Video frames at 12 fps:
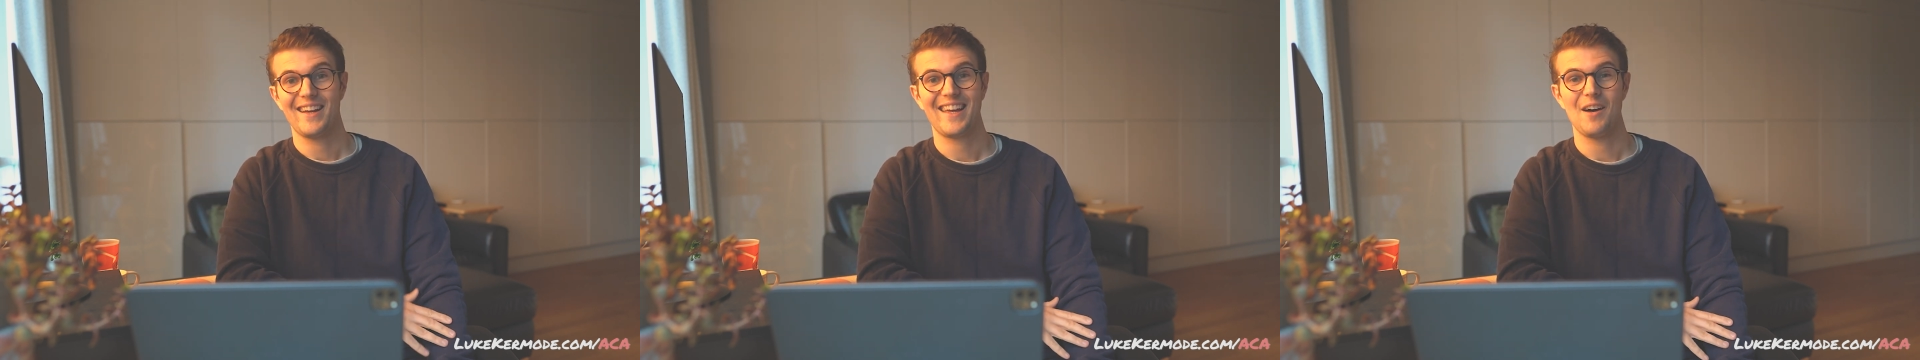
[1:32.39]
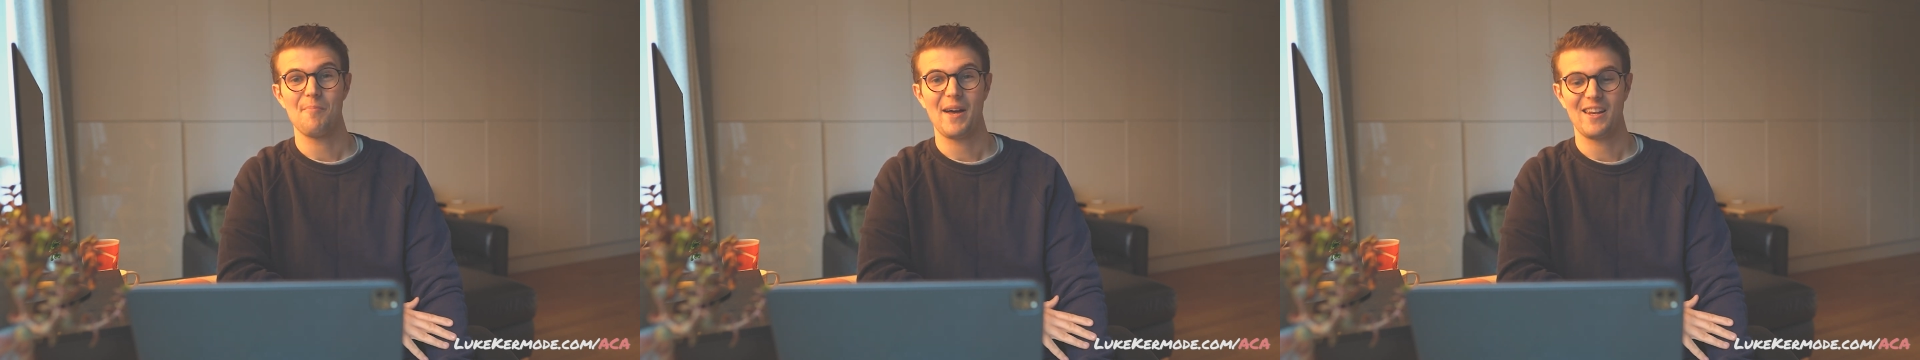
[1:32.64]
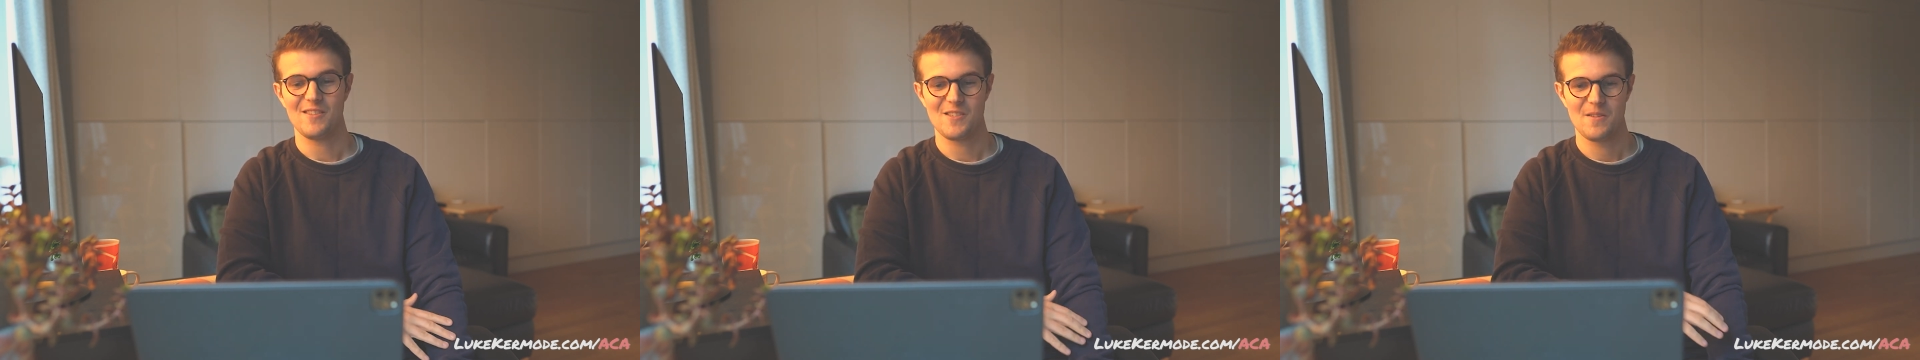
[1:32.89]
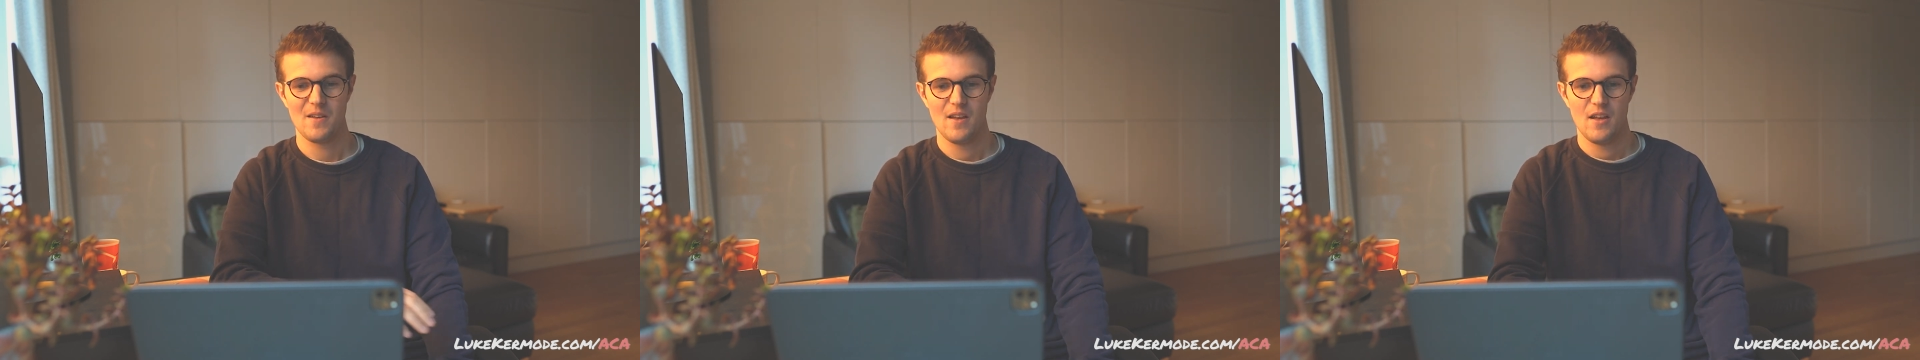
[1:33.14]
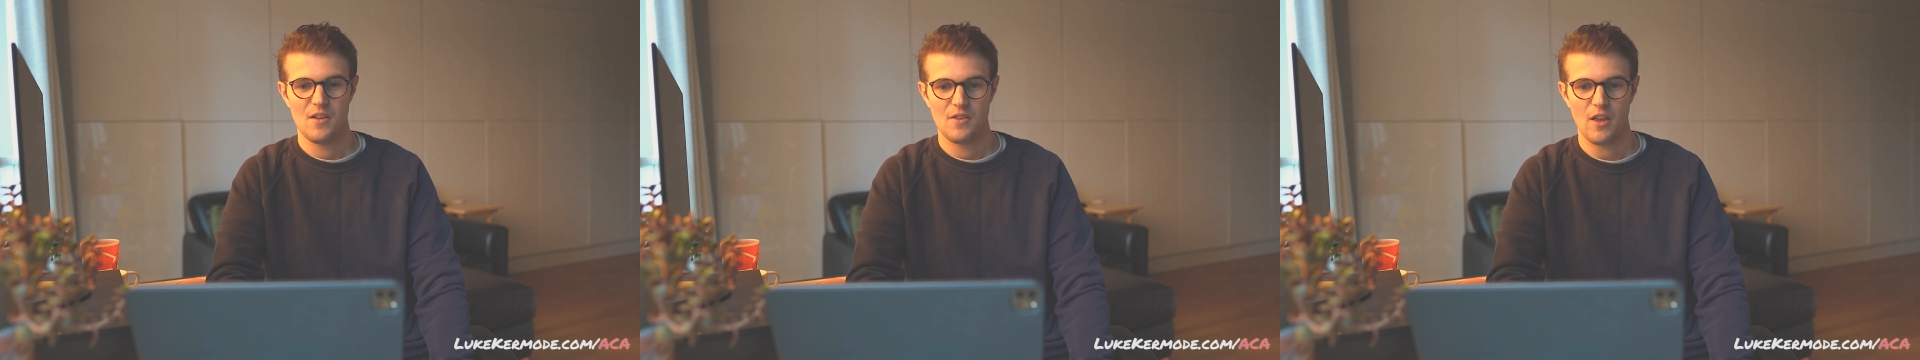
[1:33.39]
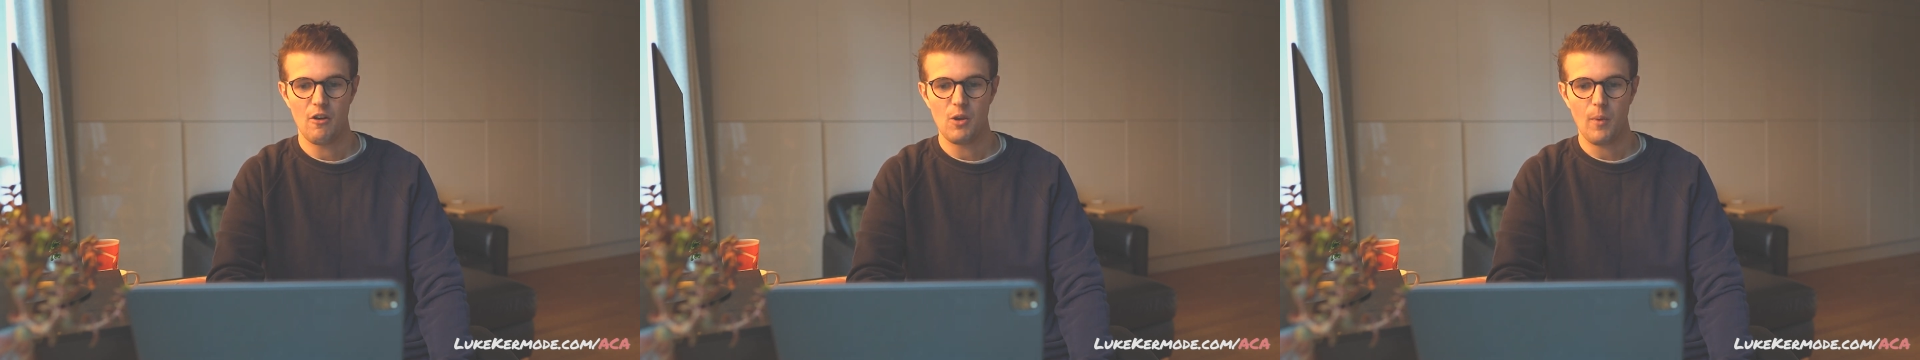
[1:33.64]
account balance.
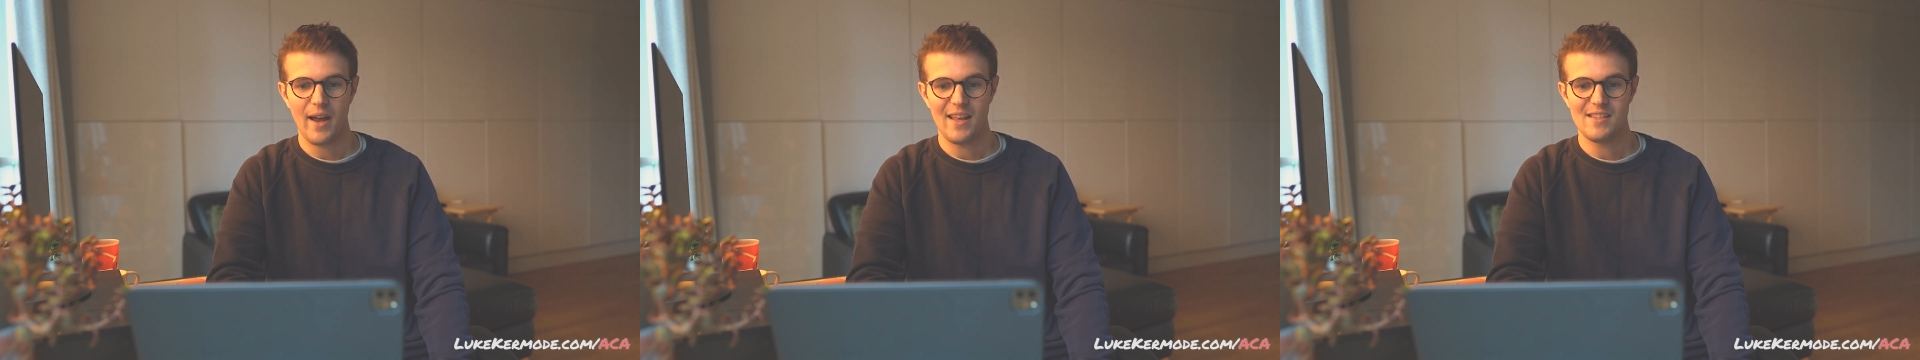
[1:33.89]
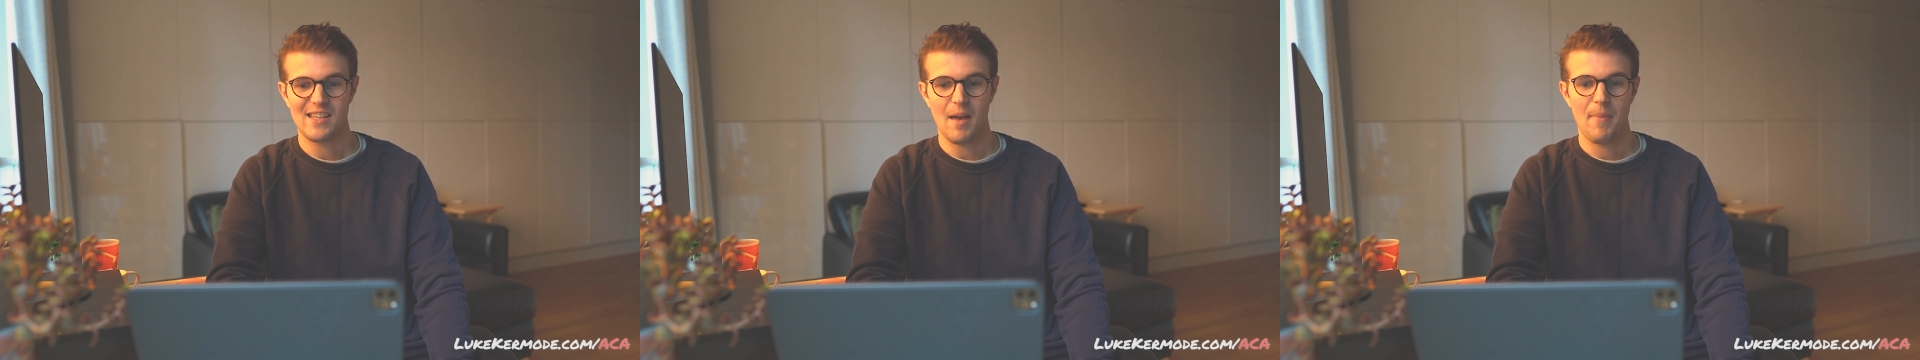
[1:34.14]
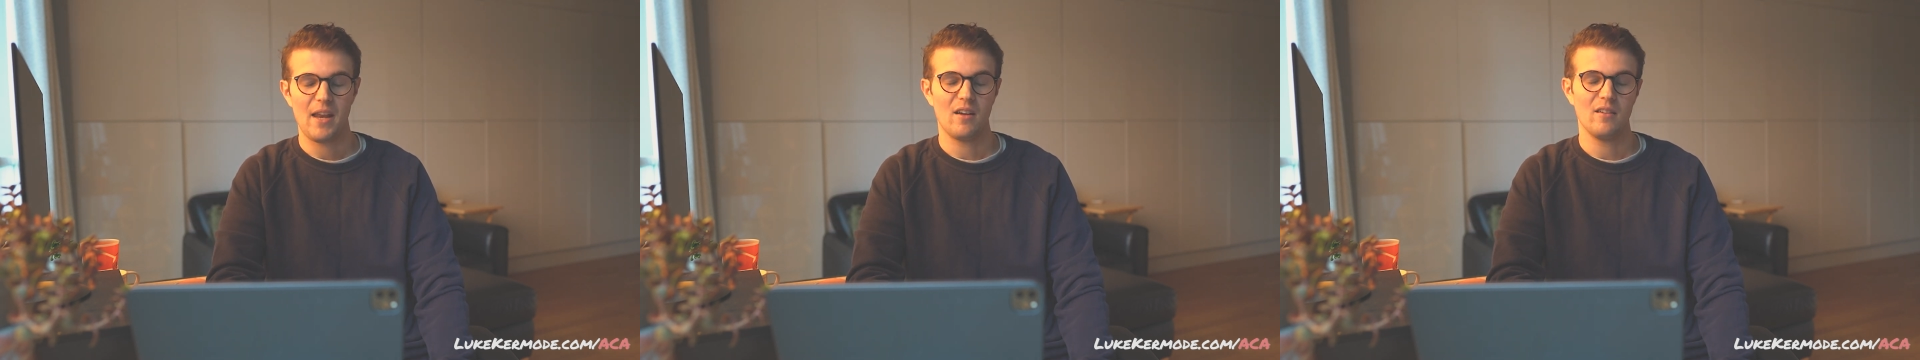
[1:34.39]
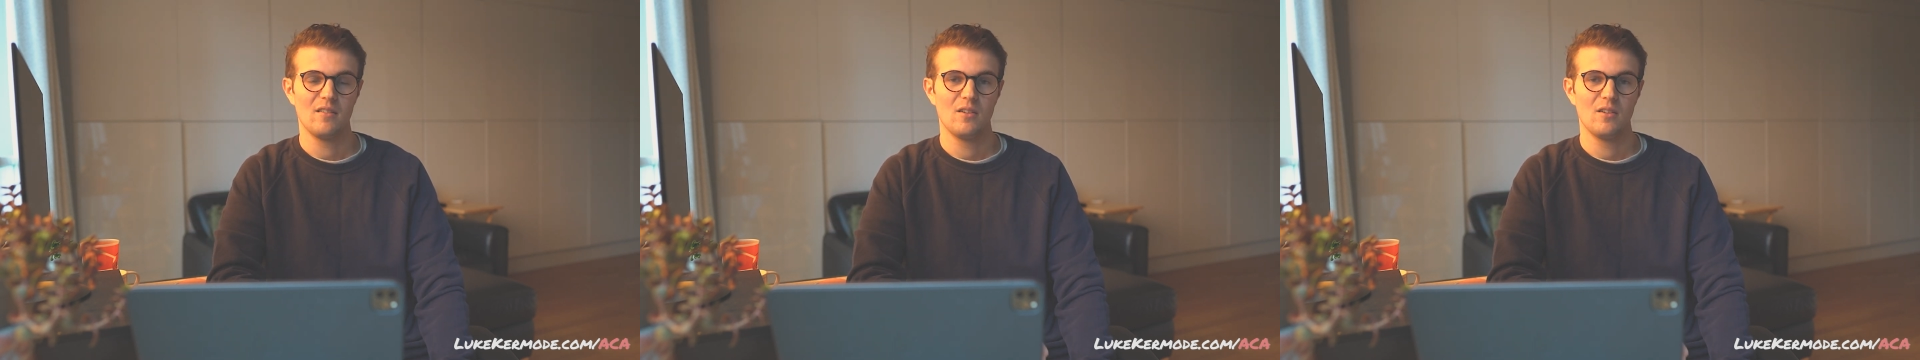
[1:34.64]
The only way to get better